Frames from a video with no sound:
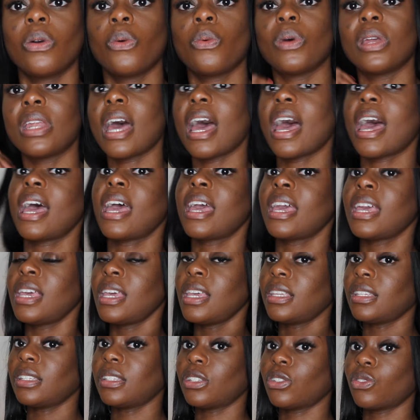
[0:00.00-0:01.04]
When
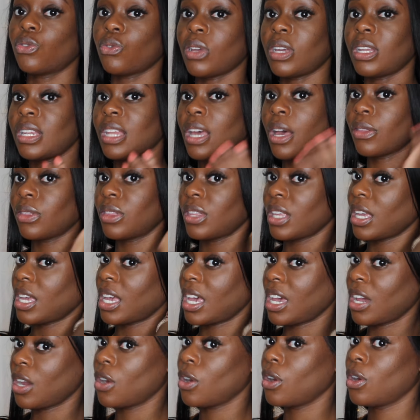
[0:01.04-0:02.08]
I straighten out the
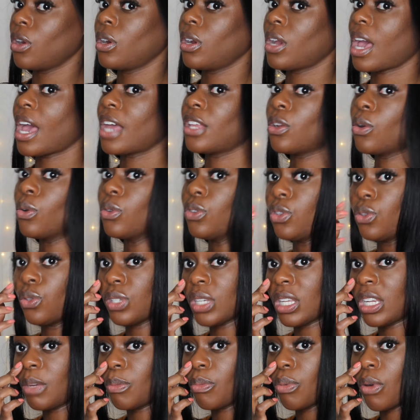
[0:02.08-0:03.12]
hair, I don't use
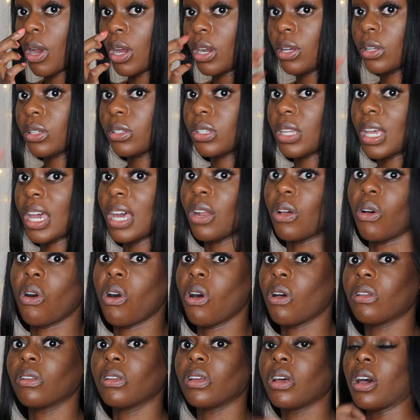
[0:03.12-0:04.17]
any product at
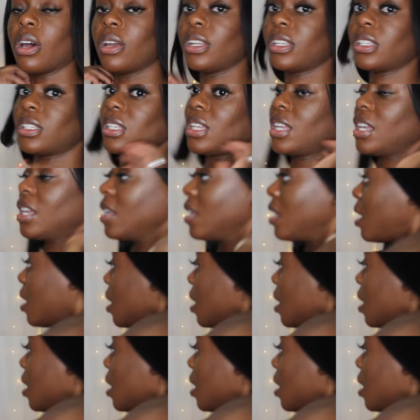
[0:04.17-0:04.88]
all, honestly.